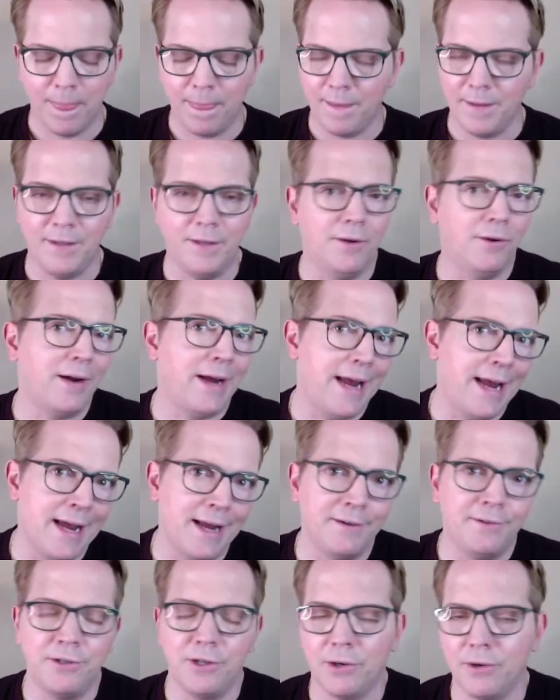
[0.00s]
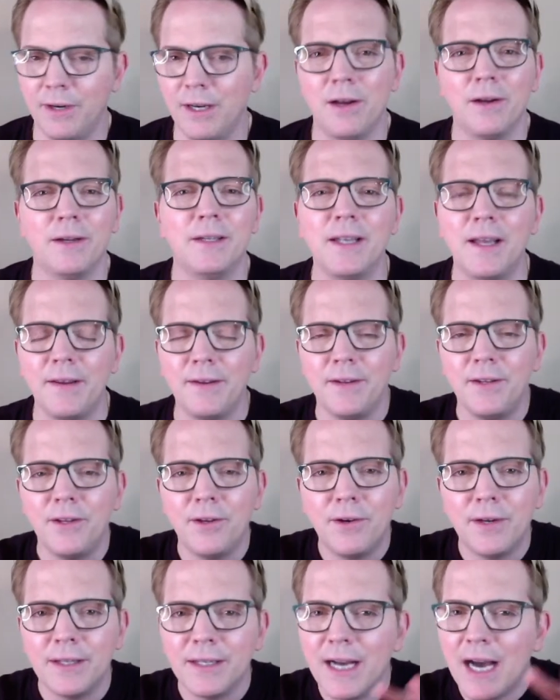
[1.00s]
your aunt, your, you know, you
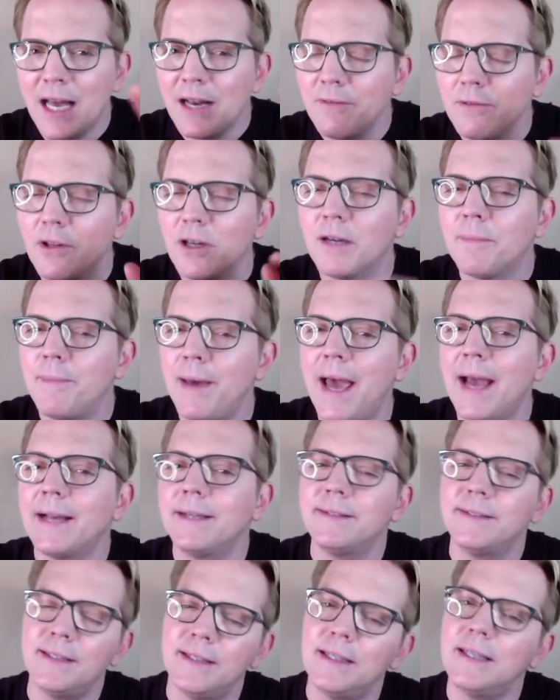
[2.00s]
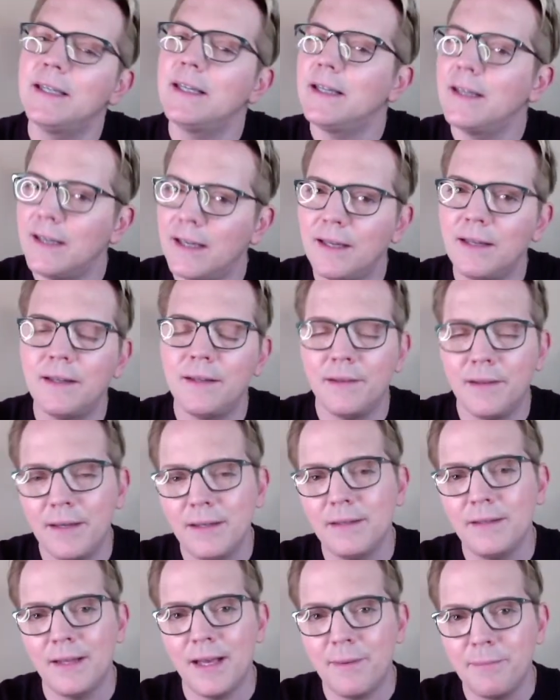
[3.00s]
can kind of look back and say, eh,
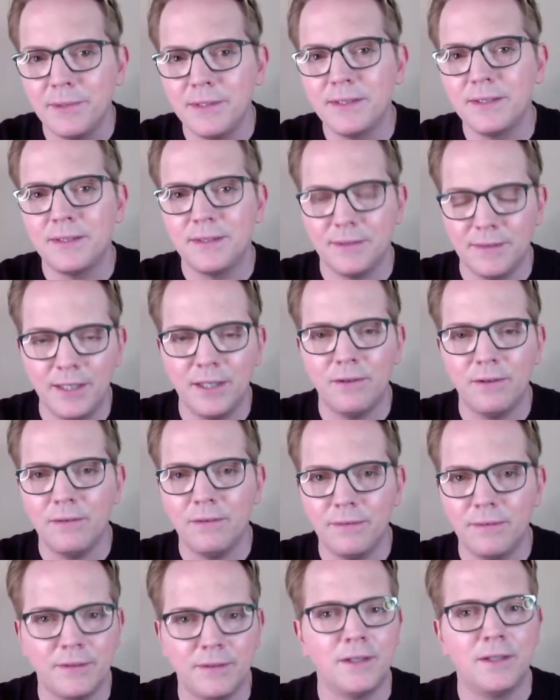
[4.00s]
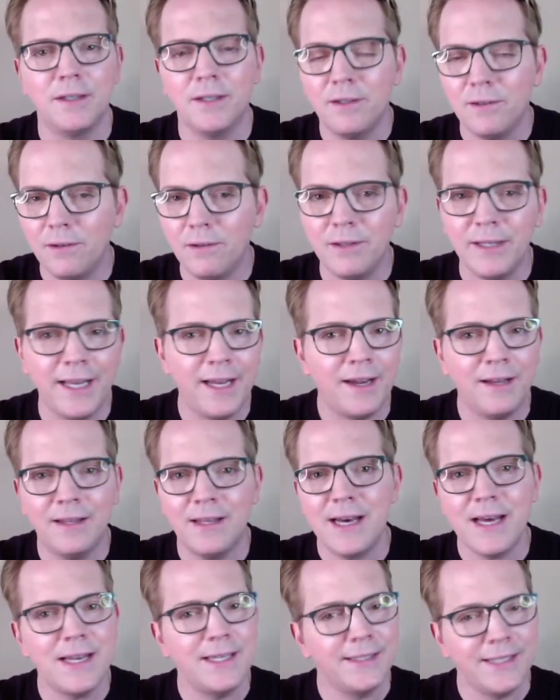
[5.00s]
well, that was, you know, good old Aunt
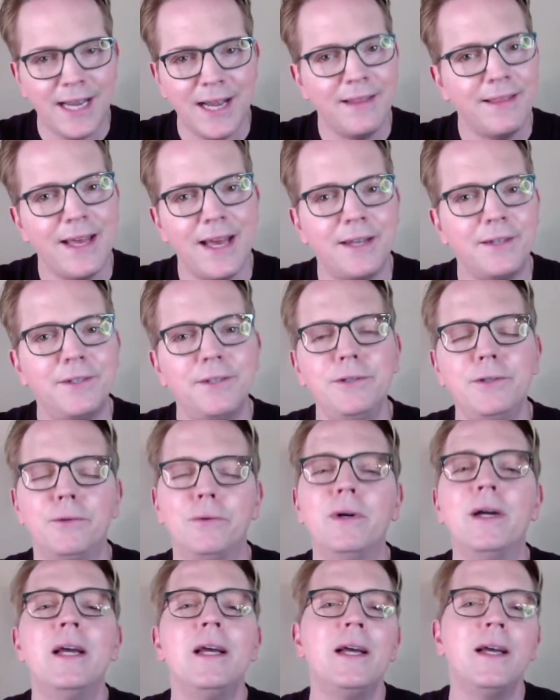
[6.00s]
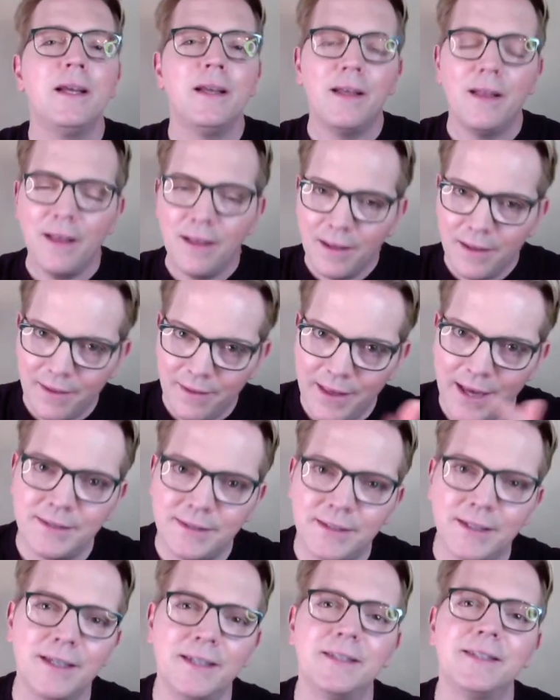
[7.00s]
Gladys had that too. That's
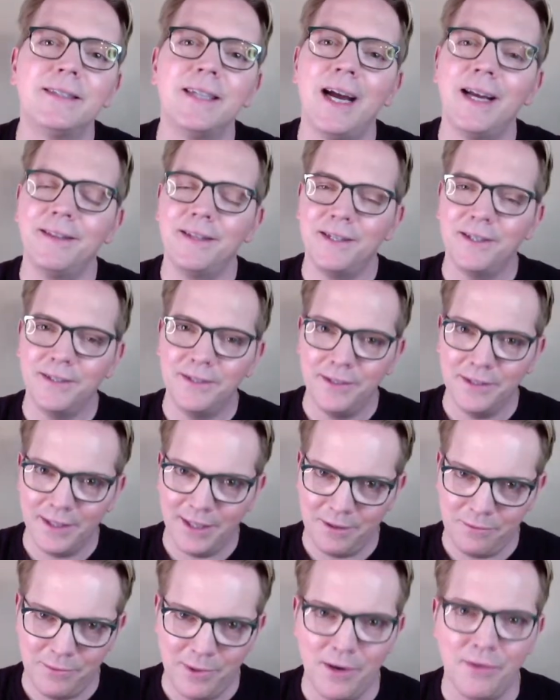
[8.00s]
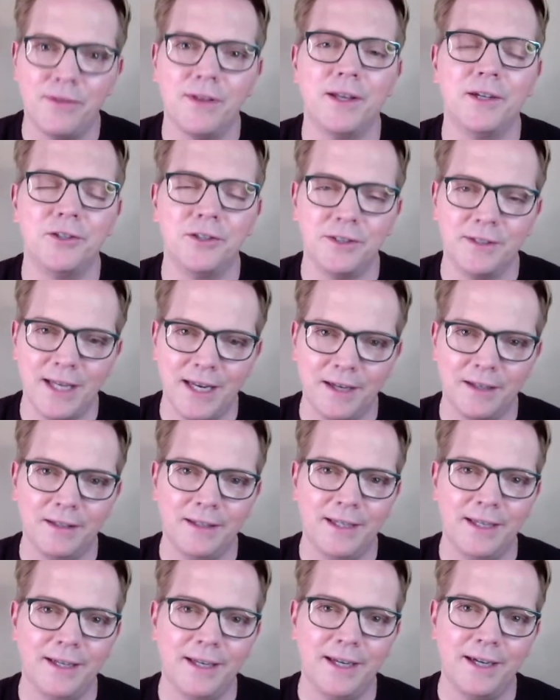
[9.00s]
a good sign that you're dealing with
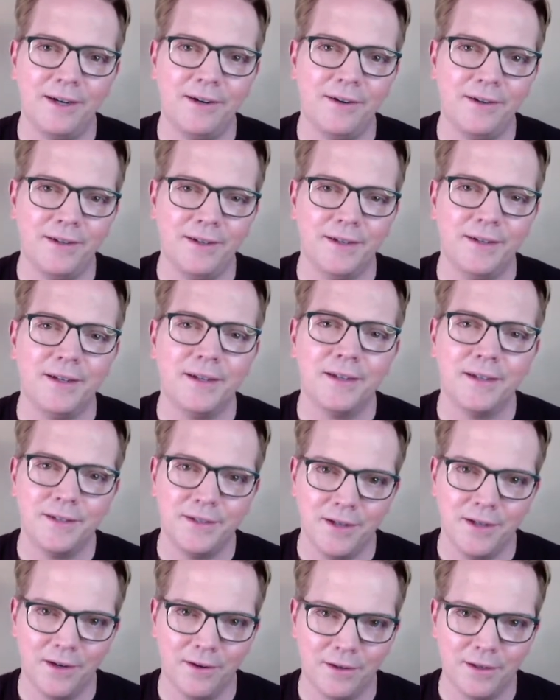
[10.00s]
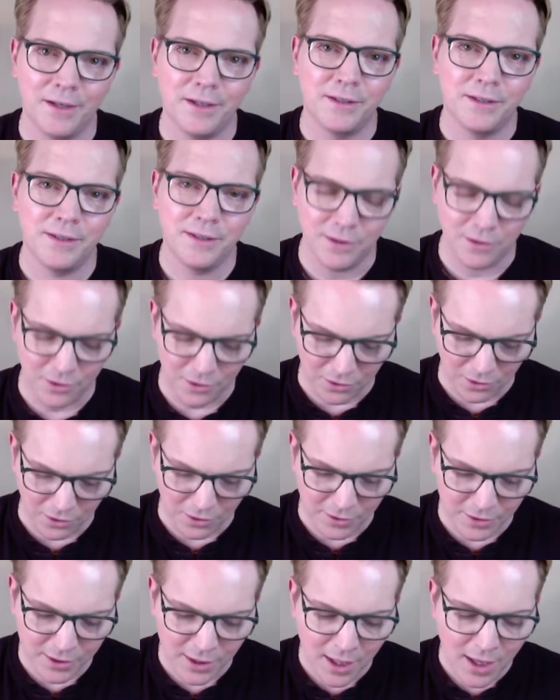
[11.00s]
genetically inherited dark
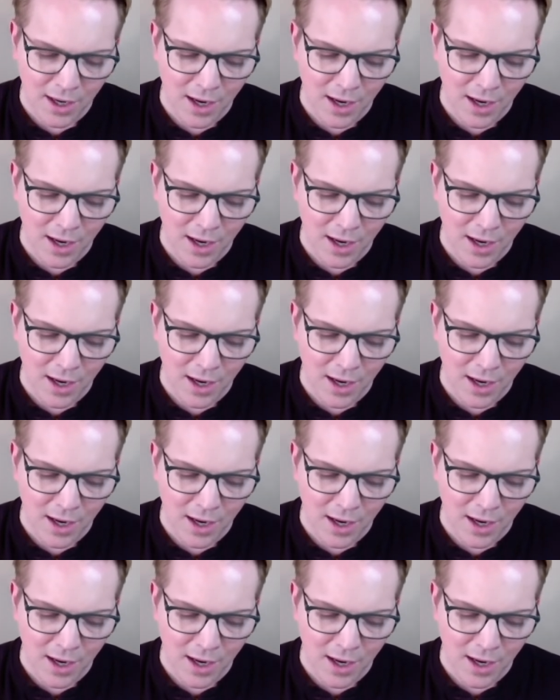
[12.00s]
circles.